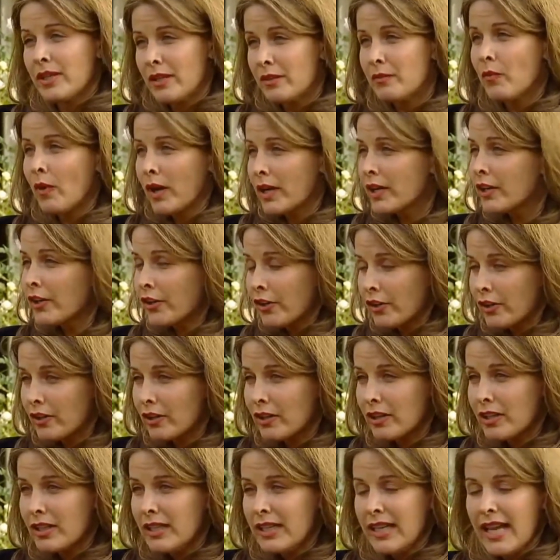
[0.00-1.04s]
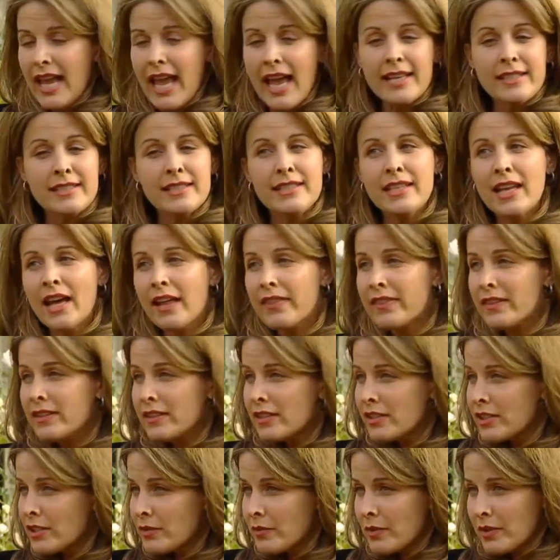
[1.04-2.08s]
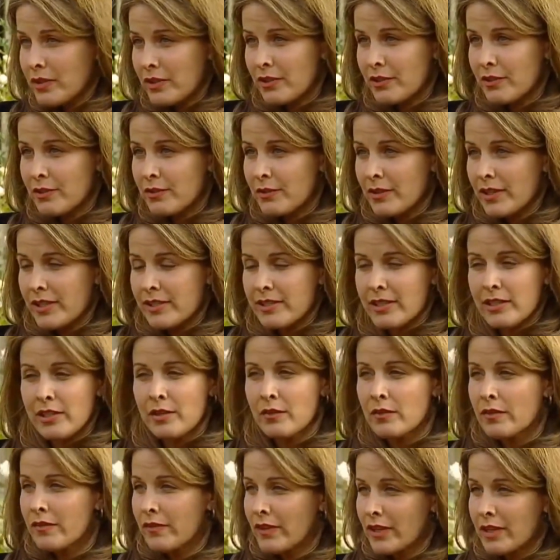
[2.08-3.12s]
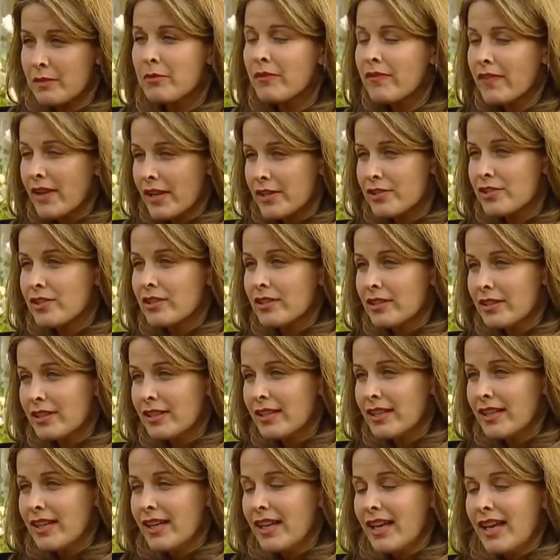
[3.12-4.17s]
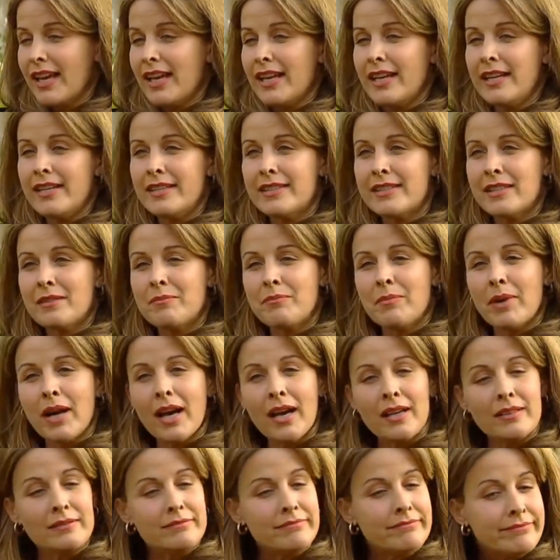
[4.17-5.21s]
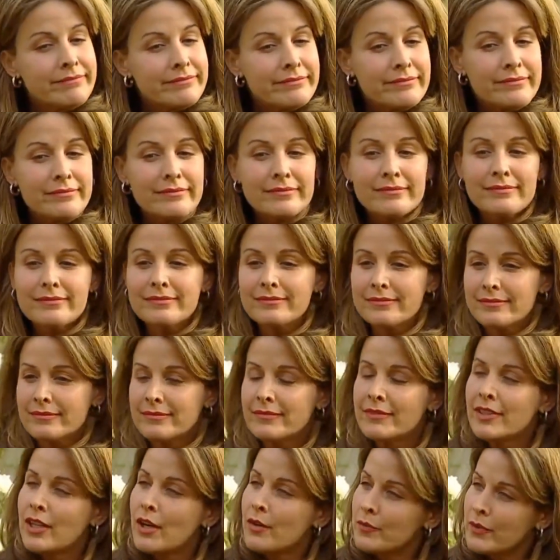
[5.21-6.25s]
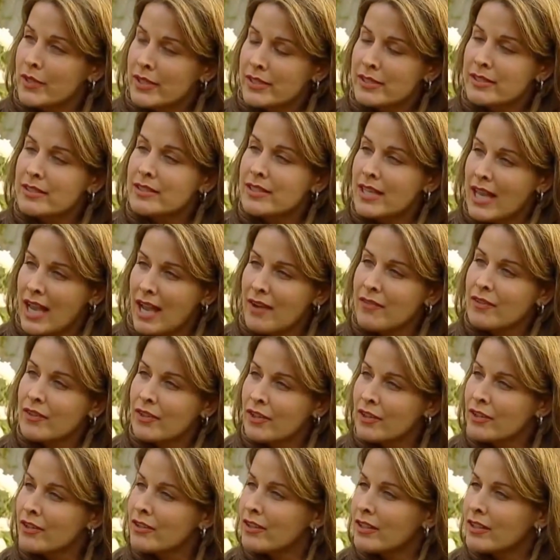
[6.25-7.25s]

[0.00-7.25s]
that we didn't want a girl has nothing to do with you. He said you were very professional. He said, but no reason to have a